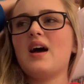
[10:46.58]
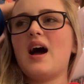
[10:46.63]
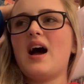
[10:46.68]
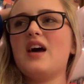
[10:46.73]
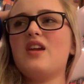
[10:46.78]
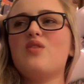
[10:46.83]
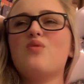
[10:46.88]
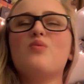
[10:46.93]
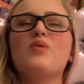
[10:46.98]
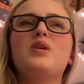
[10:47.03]
I
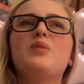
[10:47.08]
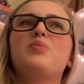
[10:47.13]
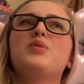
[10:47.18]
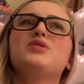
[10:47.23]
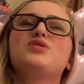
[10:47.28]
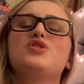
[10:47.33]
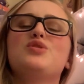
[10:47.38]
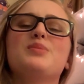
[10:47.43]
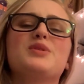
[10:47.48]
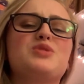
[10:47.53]
don't want to put
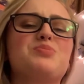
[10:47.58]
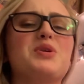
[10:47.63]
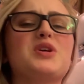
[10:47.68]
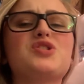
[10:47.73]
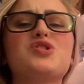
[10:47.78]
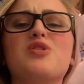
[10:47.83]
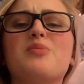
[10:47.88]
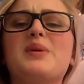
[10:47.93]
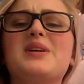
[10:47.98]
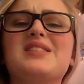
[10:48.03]
too much
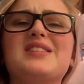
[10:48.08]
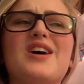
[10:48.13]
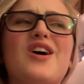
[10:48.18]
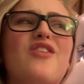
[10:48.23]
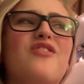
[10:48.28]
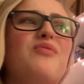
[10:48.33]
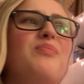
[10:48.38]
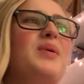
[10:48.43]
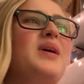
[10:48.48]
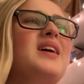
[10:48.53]
pressure on
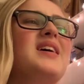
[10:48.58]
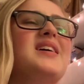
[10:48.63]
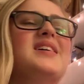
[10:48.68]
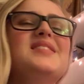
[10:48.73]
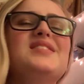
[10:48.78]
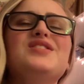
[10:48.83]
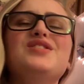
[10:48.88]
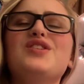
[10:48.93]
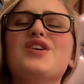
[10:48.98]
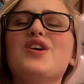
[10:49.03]
myself
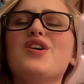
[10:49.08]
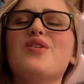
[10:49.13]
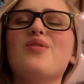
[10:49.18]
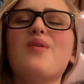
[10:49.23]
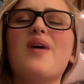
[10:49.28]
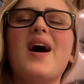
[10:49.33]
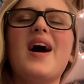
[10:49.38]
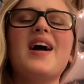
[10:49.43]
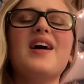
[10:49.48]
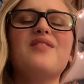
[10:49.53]
because, you know,
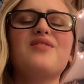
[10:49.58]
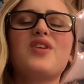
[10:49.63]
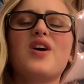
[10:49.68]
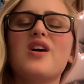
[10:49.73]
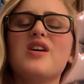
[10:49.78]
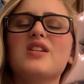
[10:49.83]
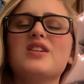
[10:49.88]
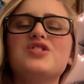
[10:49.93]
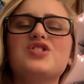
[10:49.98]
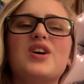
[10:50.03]
I have
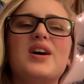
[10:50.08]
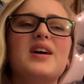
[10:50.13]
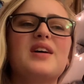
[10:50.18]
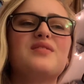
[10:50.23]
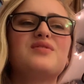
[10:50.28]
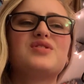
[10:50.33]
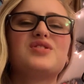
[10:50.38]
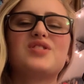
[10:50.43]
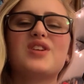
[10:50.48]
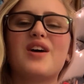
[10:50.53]
college, I have
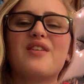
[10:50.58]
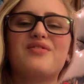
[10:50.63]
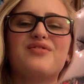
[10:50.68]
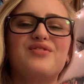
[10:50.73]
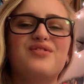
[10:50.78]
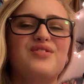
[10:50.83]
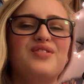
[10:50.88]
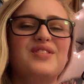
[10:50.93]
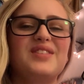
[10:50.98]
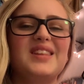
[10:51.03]

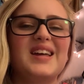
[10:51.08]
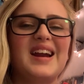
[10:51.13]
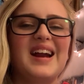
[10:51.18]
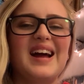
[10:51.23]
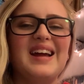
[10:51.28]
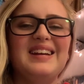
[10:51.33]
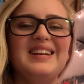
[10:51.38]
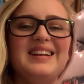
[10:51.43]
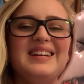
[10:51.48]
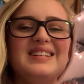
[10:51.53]
stuff that
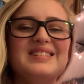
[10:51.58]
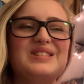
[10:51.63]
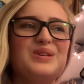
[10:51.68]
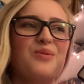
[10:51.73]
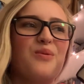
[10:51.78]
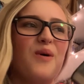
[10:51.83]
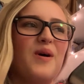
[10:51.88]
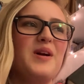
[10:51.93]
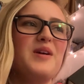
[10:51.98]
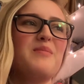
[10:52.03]
I need to
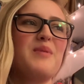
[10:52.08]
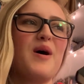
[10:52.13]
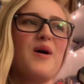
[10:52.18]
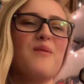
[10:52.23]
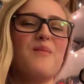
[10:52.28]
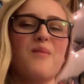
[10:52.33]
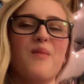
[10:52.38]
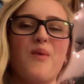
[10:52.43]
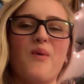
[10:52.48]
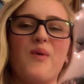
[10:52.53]
worry
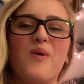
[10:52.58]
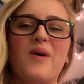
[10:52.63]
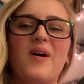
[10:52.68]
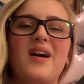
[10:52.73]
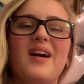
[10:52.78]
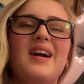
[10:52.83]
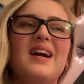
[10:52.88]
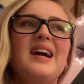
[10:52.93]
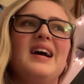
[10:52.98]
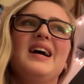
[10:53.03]
about
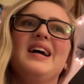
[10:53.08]
more